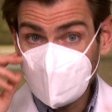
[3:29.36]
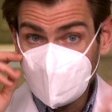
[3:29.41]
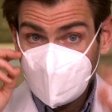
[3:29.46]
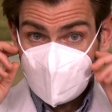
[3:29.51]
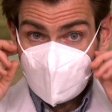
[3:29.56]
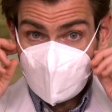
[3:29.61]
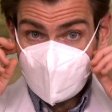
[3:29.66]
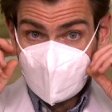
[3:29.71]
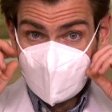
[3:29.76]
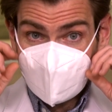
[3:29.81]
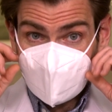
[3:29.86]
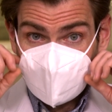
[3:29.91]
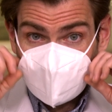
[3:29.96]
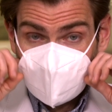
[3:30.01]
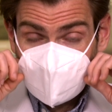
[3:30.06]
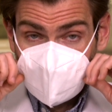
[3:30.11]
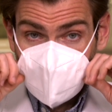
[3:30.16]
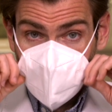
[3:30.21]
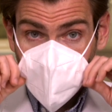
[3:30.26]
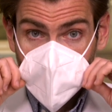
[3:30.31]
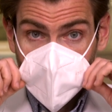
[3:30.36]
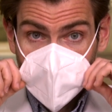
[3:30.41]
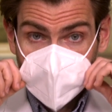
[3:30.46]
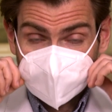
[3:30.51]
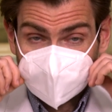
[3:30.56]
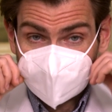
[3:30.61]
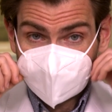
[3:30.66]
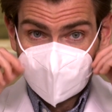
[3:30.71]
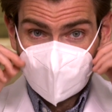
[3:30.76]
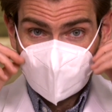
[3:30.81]
Um,
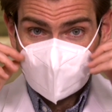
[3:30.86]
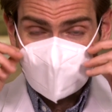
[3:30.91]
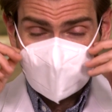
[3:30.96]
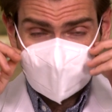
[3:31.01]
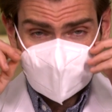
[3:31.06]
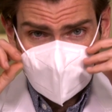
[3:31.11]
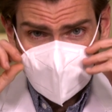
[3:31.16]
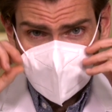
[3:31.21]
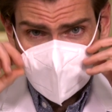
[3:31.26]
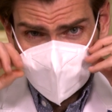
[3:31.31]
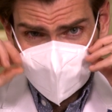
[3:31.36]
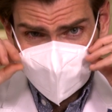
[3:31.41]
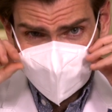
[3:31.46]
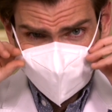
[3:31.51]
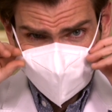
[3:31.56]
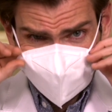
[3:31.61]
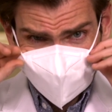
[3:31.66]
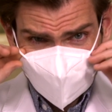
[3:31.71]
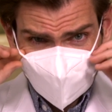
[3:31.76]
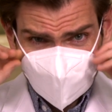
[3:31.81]
fits pretty well.